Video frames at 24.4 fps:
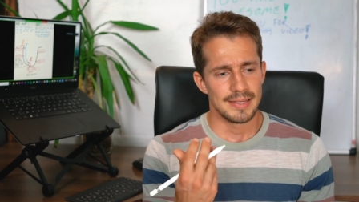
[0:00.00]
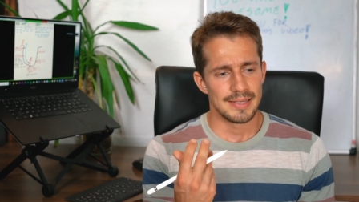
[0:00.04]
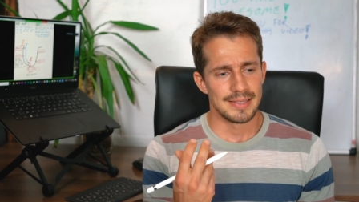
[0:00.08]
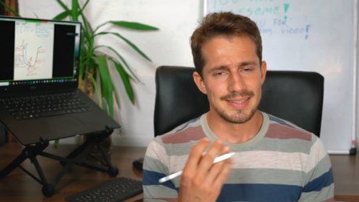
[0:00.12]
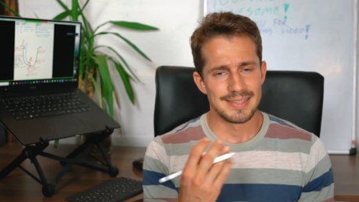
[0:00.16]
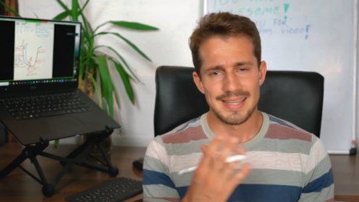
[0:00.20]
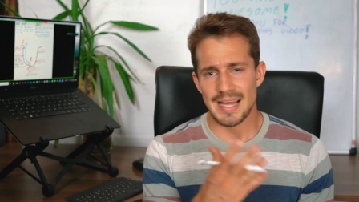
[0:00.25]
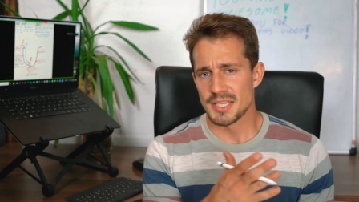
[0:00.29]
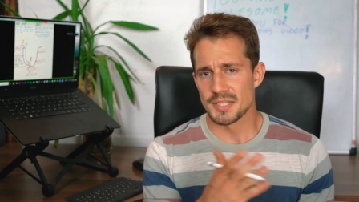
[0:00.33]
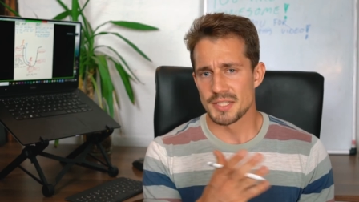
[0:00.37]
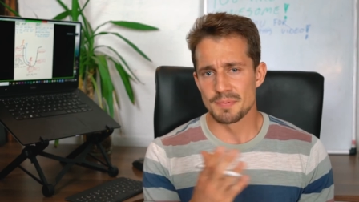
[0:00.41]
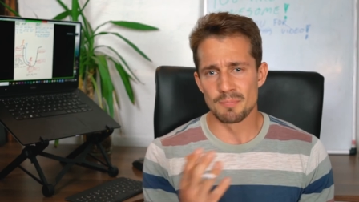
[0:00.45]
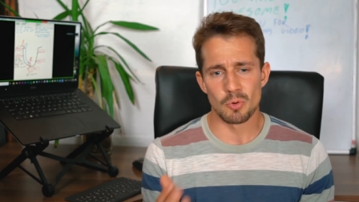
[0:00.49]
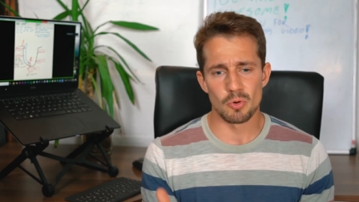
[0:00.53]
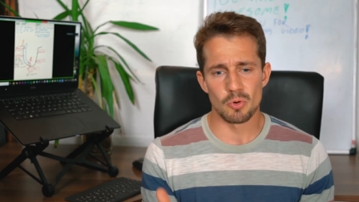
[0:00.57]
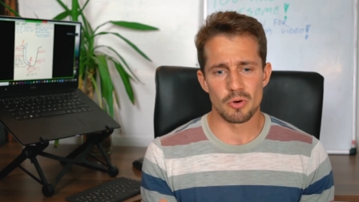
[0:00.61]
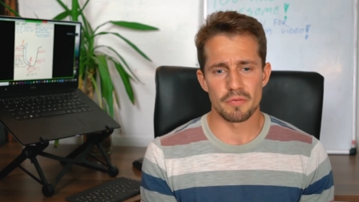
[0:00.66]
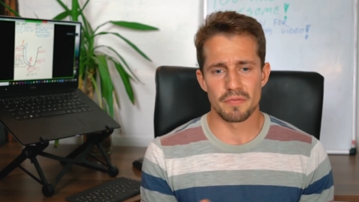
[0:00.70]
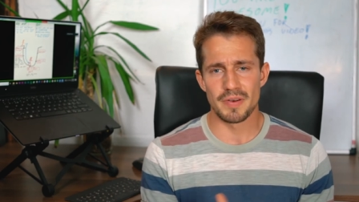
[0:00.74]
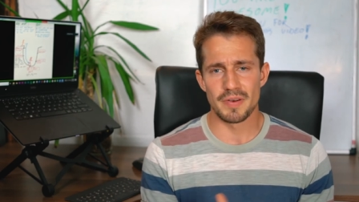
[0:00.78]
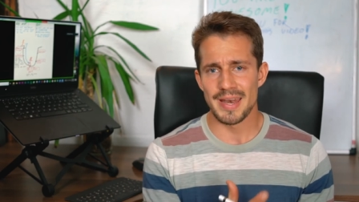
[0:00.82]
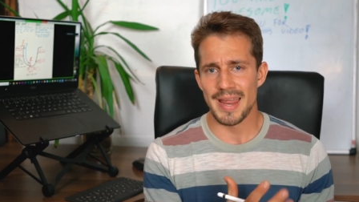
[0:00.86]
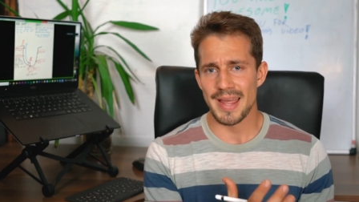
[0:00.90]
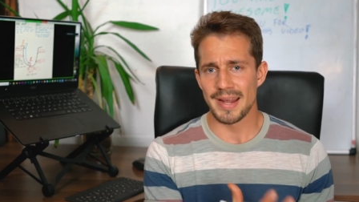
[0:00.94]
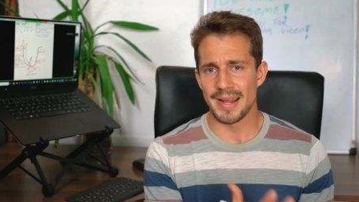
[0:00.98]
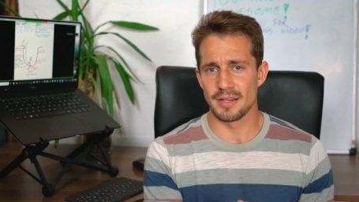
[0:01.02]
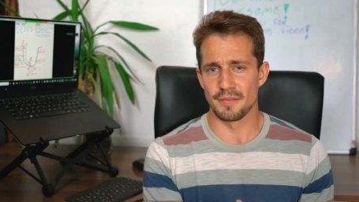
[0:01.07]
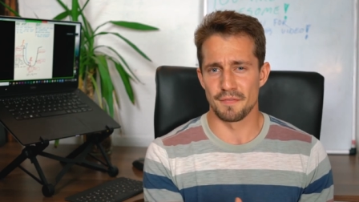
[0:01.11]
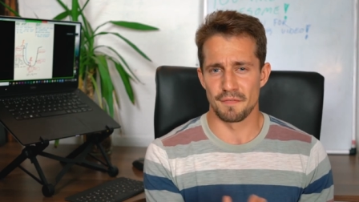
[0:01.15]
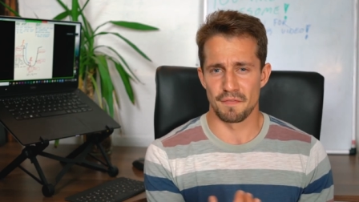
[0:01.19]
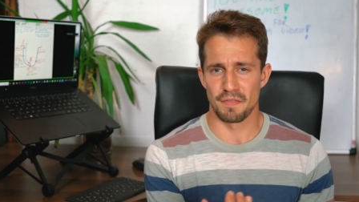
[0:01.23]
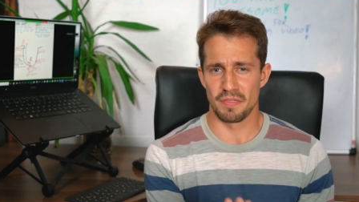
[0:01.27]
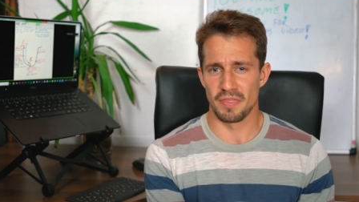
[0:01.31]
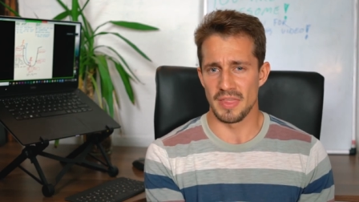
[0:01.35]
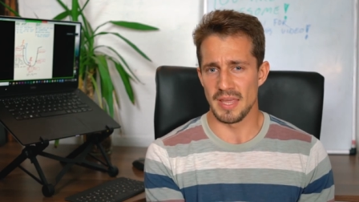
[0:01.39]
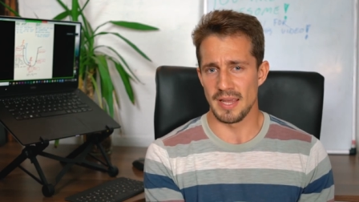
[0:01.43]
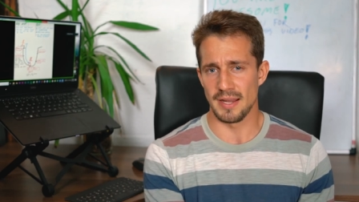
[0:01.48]
That's more of a negative
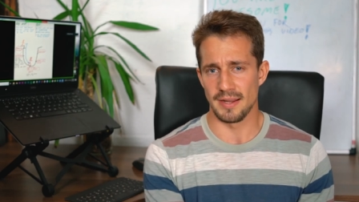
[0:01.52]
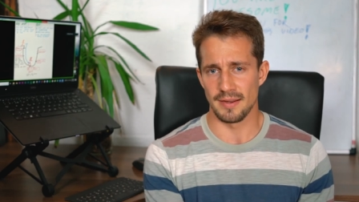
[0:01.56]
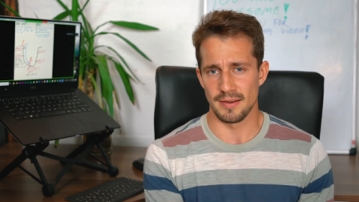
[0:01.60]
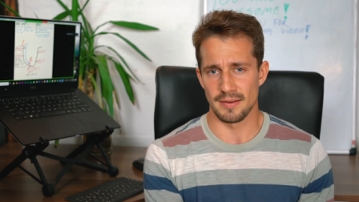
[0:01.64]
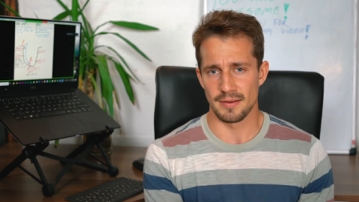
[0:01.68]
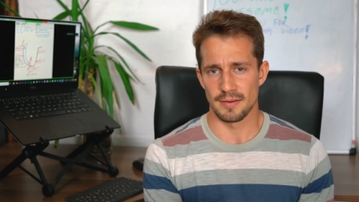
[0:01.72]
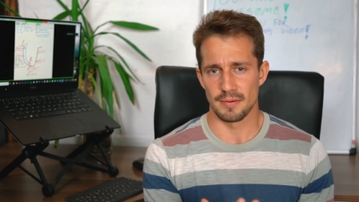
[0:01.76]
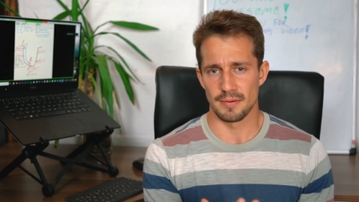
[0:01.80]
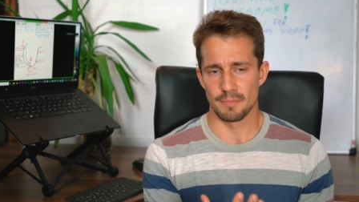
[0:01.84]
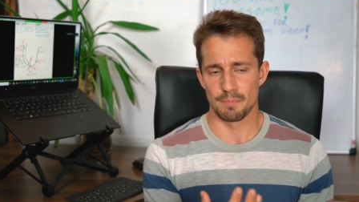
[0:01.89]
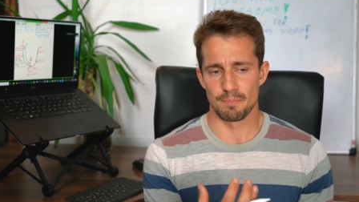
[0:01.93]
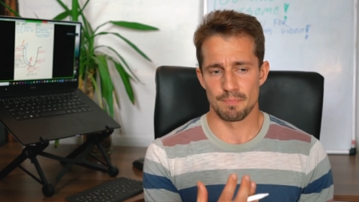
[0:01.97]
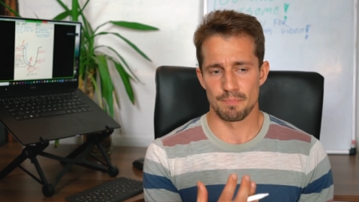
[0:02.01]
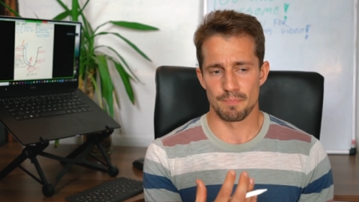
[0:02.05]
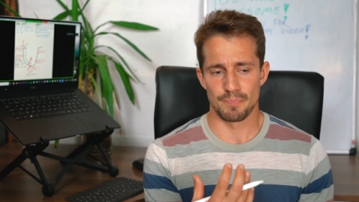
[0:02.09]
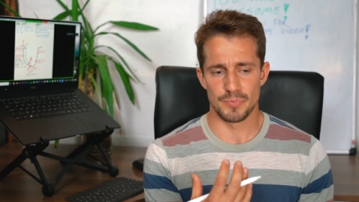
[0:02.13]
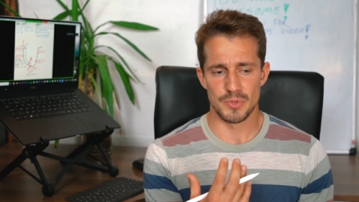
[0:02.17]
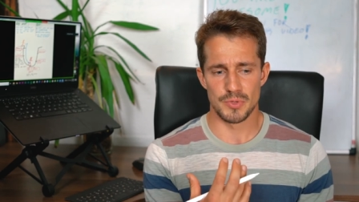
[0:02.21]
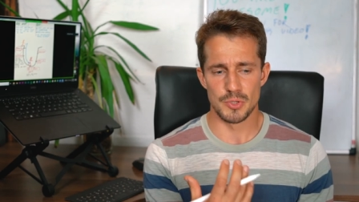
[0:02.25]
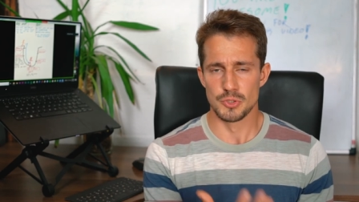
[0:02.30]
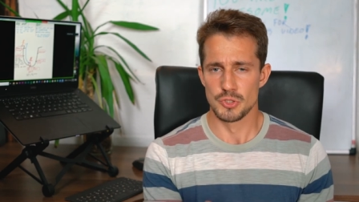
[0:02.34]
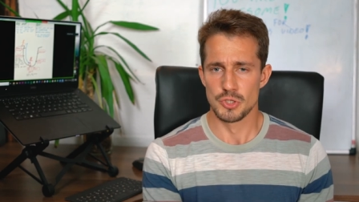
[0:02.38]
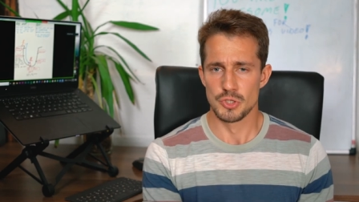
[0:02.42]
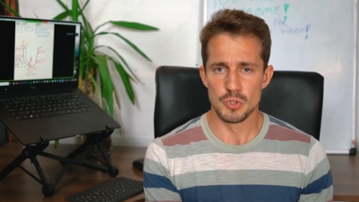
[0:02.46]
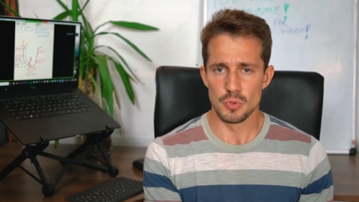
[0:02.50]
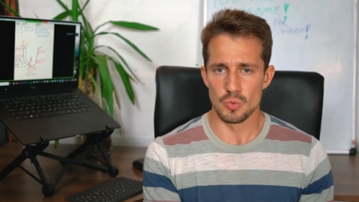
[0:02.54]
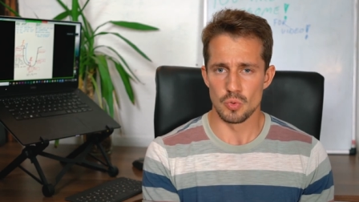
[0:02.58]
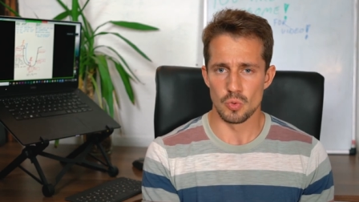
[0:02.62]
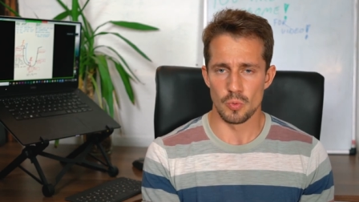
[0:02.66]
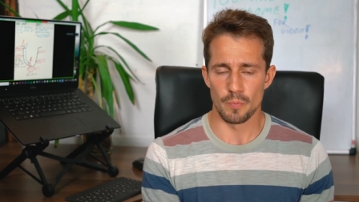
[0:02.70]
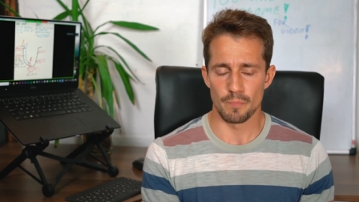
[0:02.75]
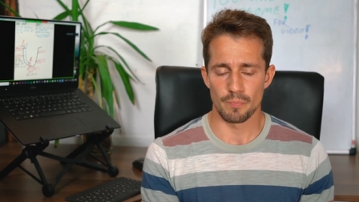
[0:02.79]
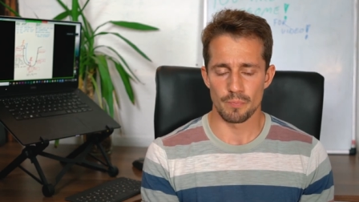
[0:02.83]
thing to do.